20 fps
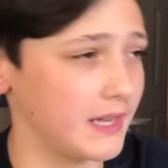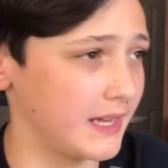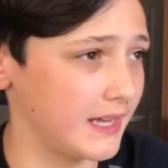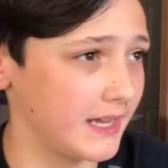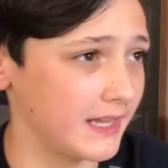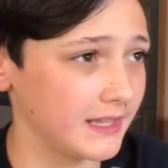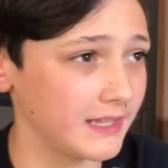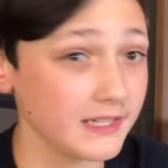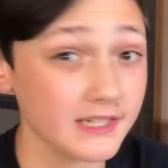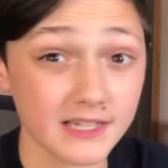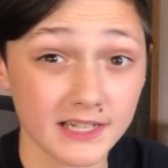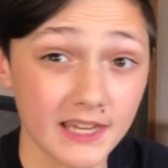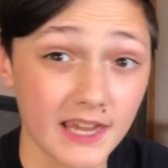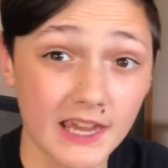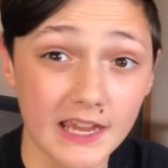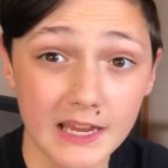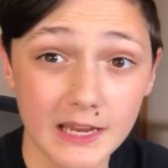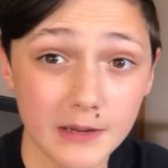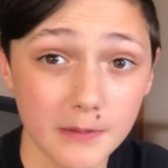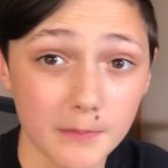and the
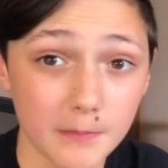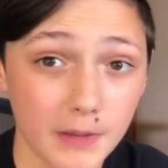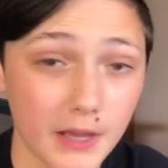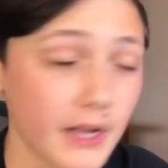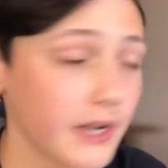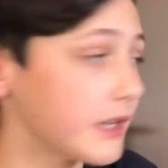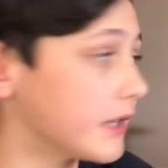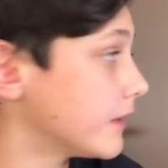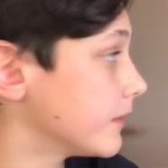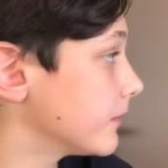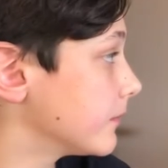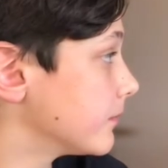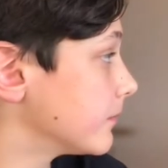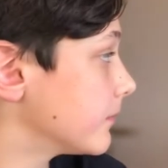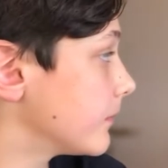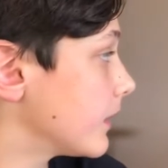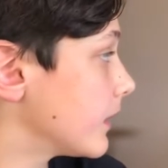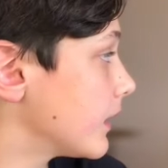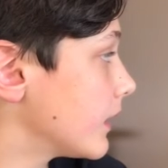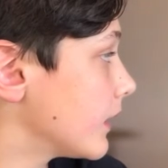decaying matter.
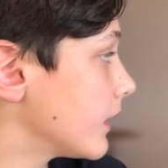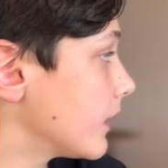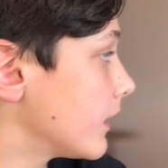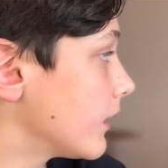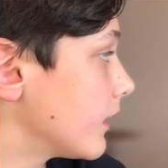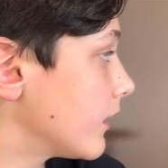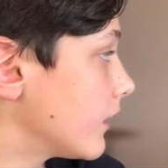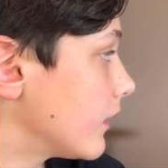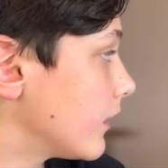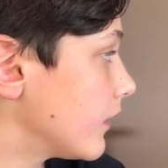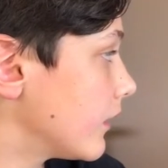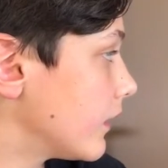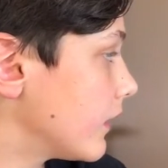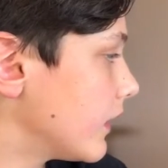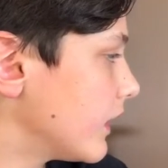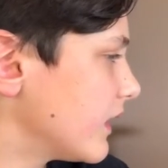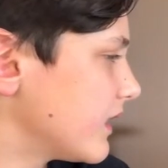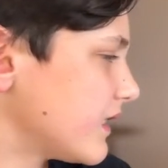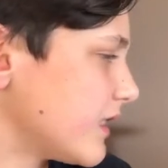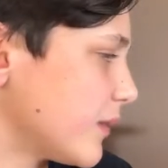
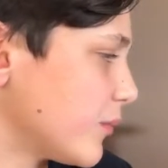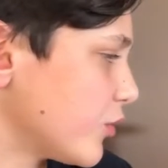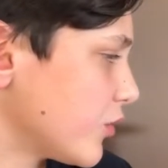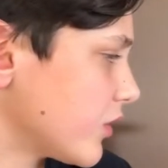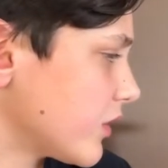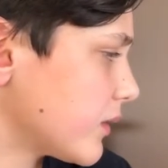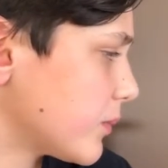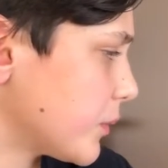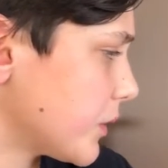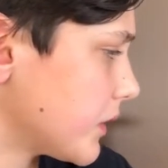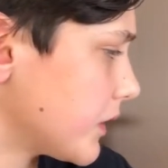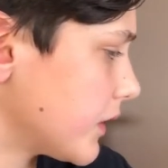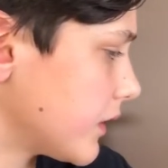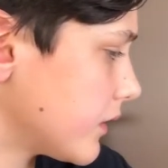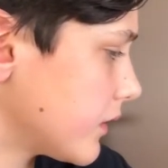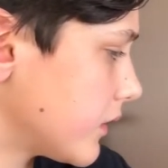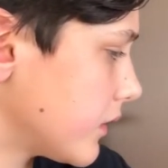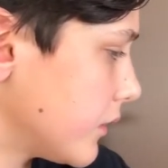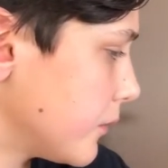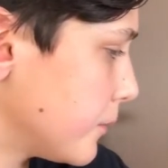And same with the
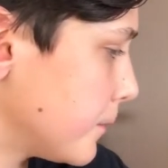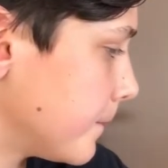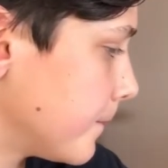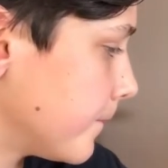springtails too.